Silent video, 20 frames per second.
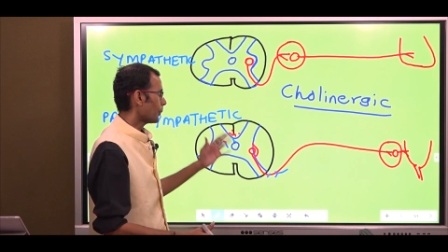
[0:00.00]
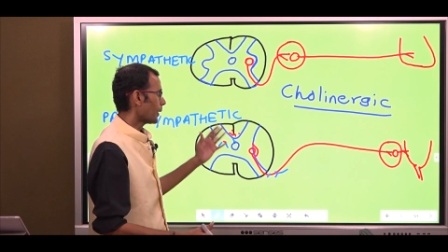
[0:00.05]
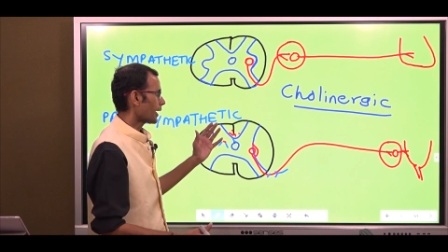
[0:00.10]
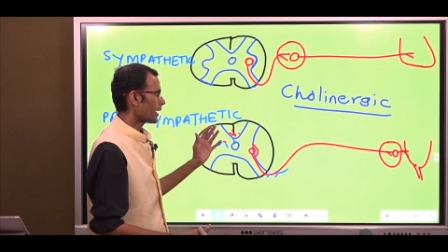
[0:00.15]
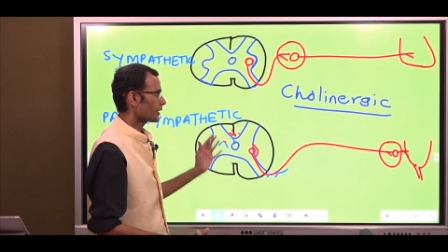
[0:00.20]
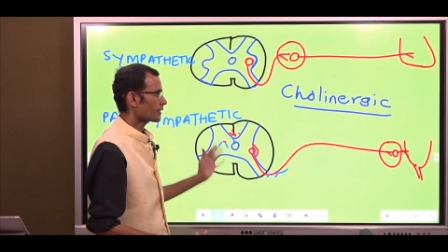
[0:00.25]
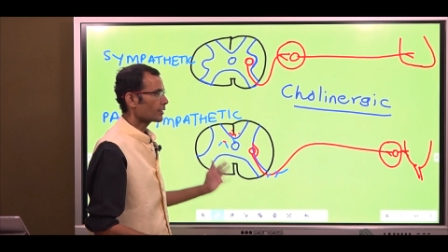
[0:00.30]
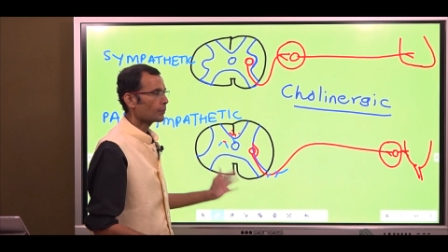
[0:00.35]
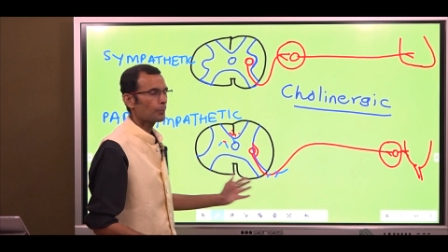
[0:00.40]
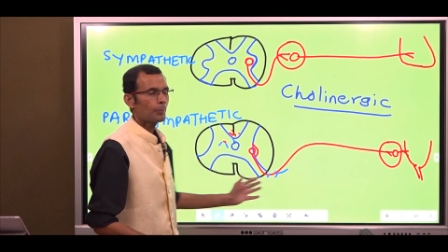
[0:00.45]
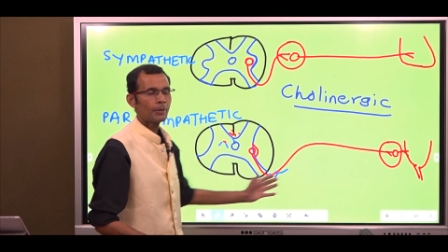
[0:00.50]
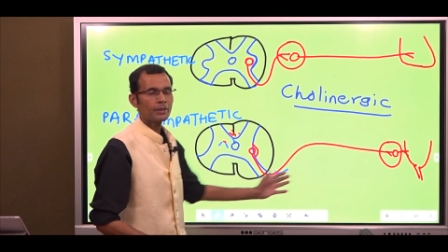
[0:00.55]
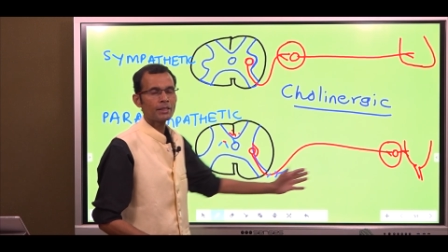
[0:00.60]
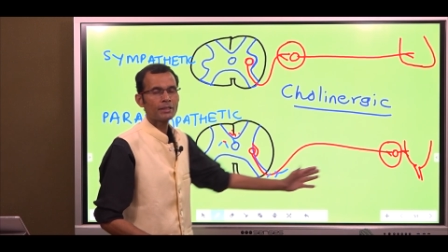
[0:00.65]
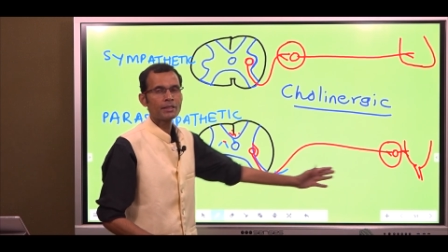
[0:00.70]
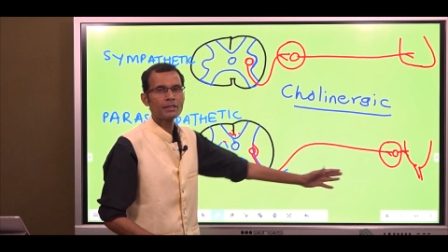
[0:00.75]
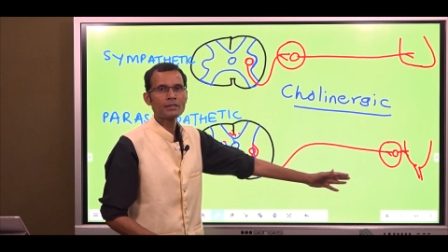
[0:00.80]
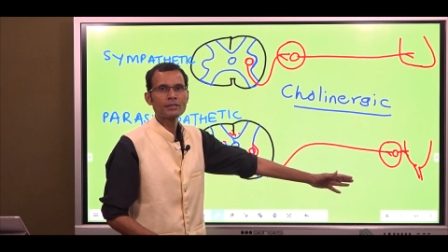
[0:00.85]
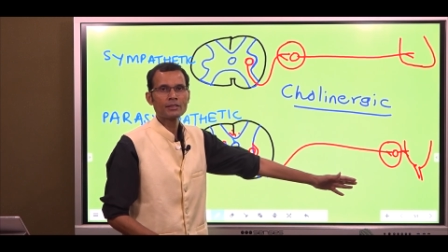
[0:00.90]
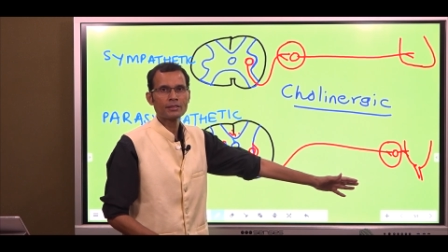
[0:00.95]

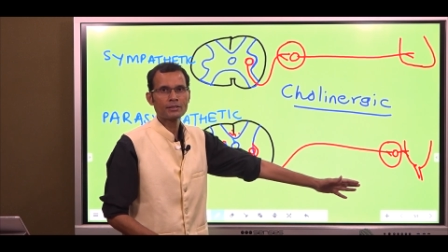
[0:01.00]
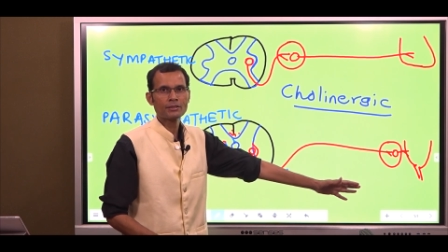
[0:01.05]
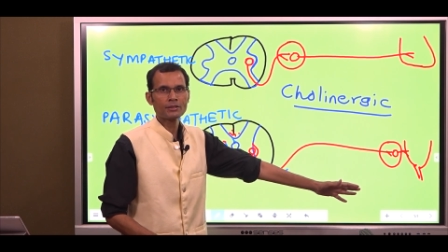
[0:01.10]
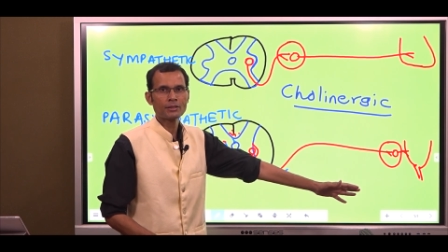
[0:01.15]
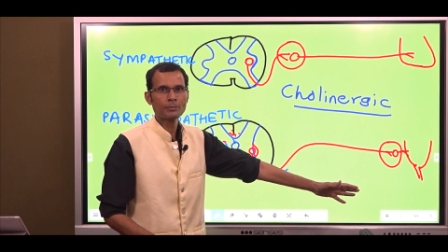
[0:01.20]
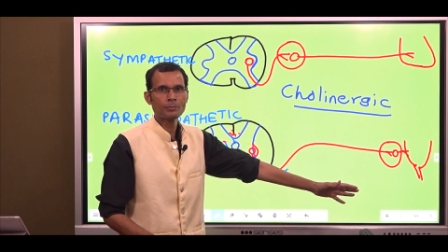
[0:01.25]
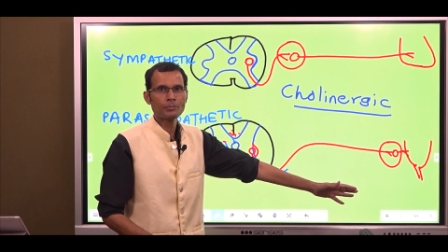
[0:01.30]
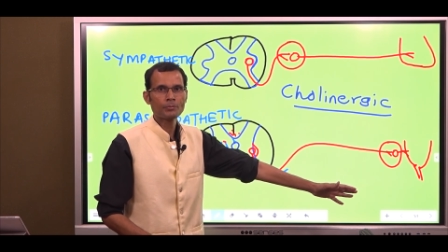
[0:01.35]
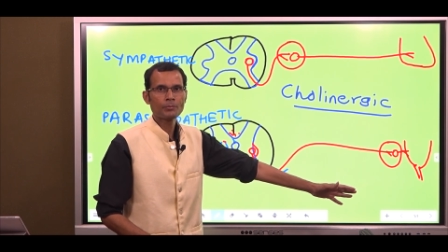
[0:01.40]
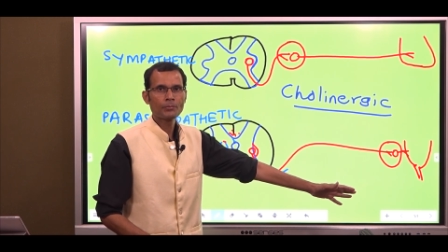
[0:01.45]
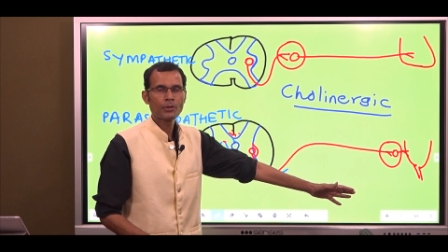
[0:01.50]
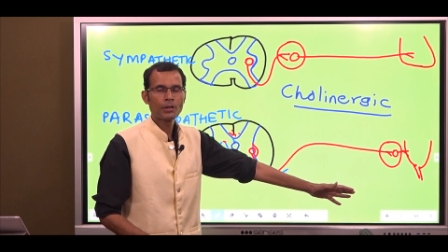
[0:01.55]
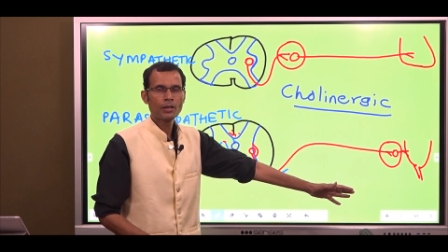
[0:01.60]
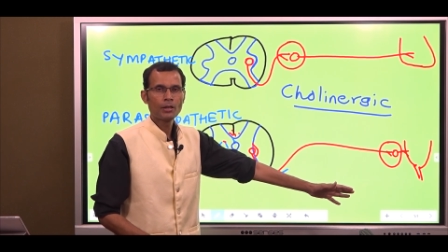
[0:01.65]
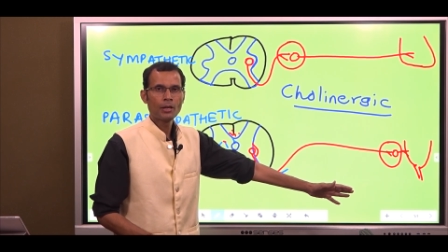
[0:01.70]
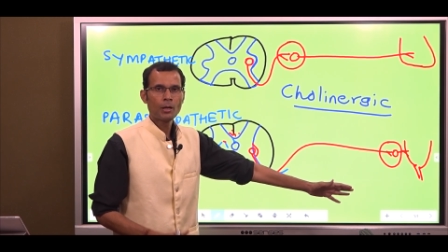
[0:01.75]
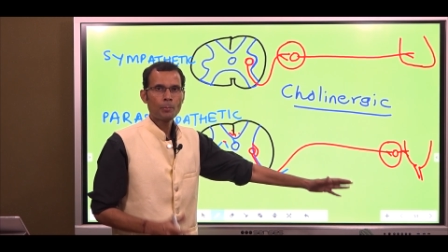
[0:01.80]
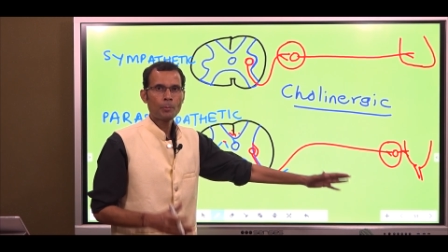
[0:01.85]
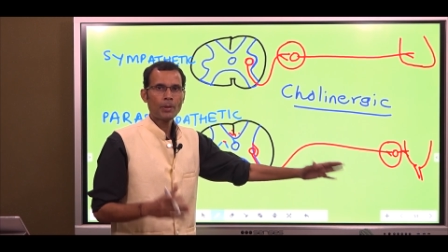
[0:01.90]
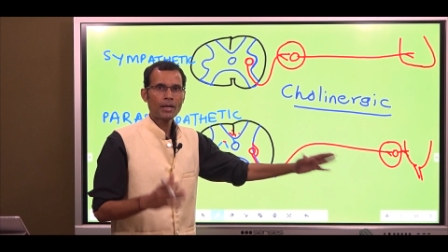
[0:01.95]
parasympathetic system
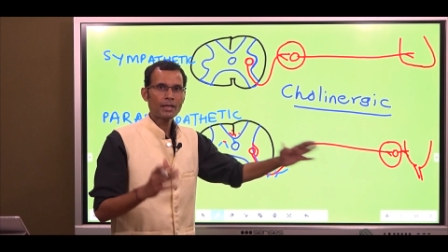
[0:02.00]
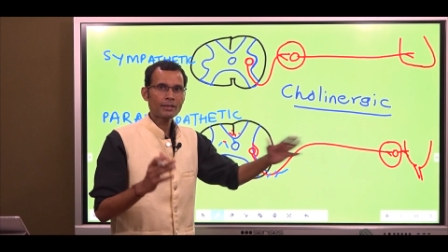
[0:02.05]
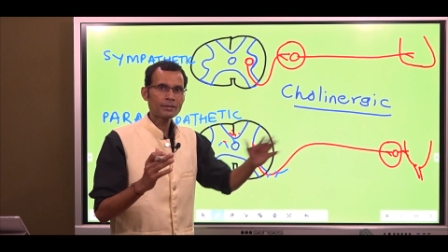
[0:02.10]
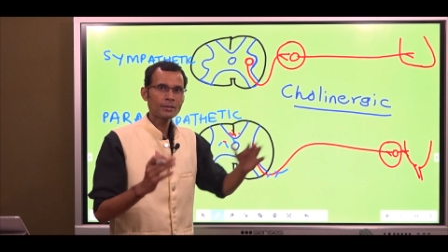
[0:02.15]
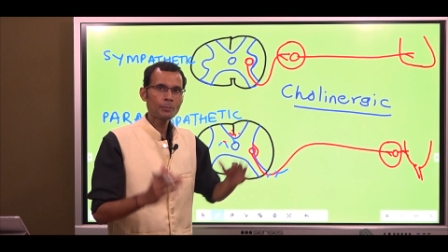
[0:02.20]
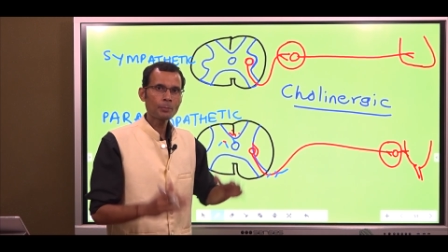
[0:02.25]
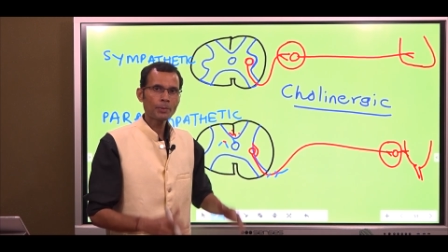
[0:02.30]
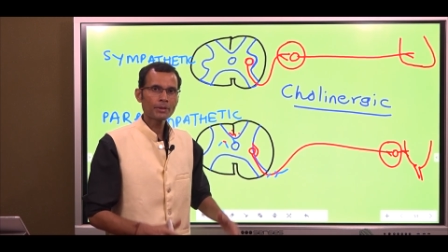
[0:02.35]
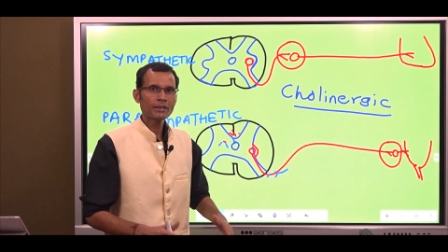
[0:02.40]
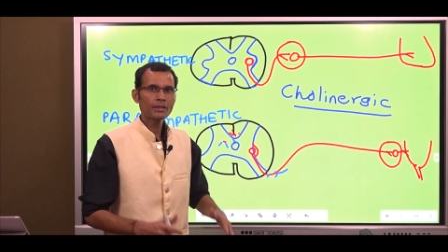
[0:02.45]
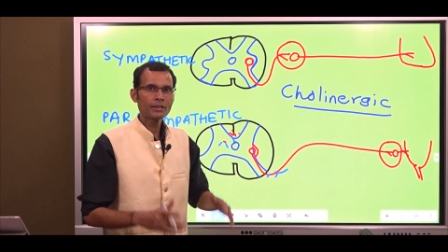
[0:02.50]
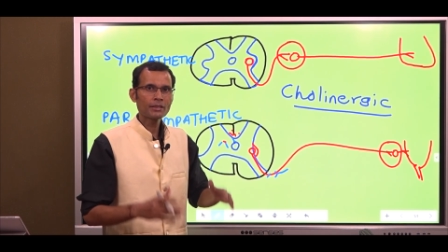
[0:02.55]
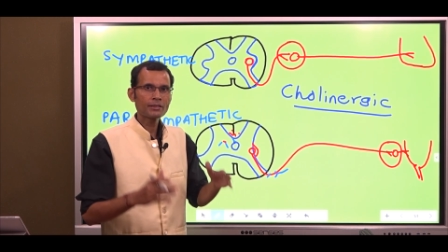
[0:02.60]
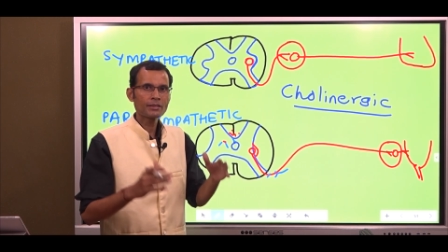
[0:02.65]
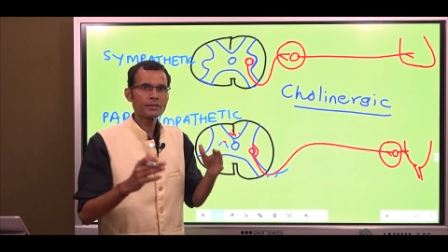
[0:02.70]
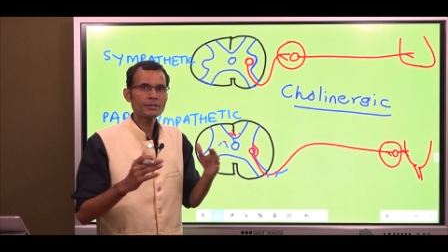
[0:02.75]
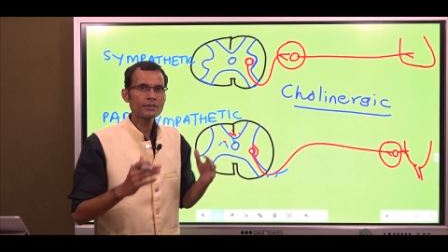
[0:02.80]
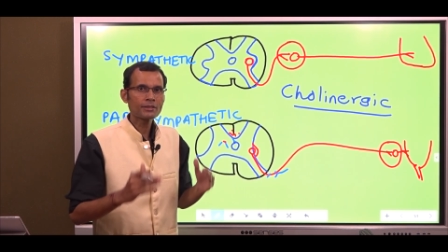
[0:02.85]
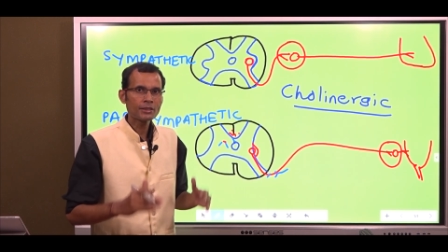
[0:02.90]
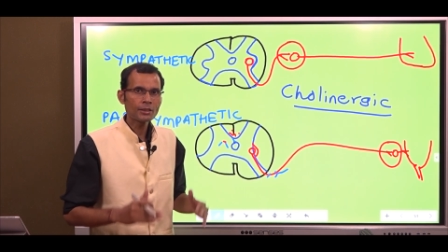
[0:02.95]
parasympathetic
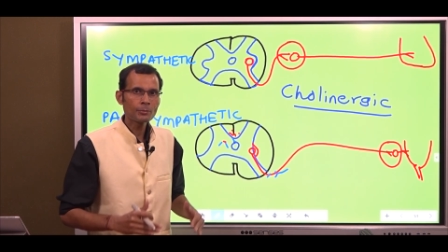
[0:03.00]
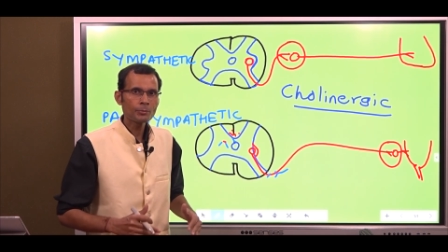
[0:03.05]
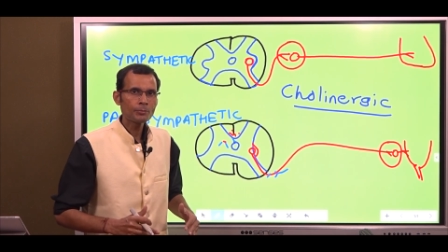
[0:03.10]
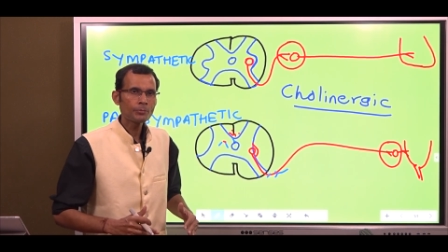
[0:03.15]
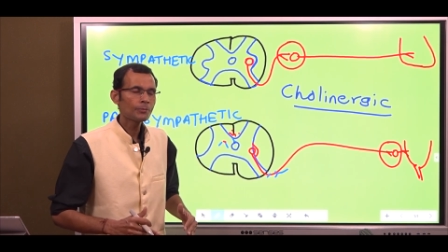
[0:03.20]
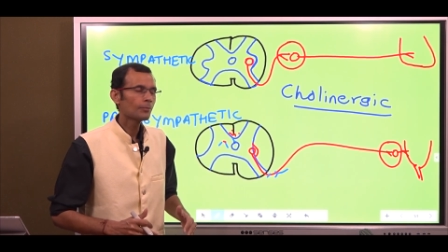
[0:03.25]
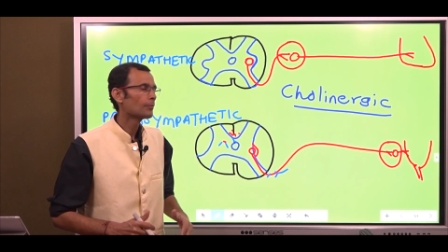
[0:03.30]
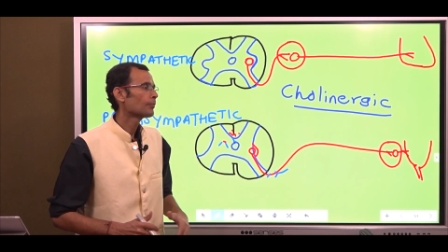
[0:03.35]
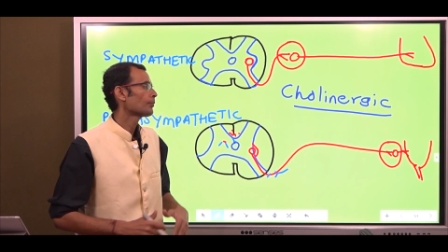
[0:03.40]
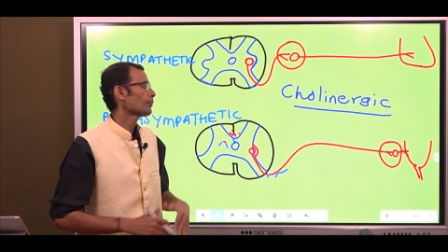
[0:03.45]
system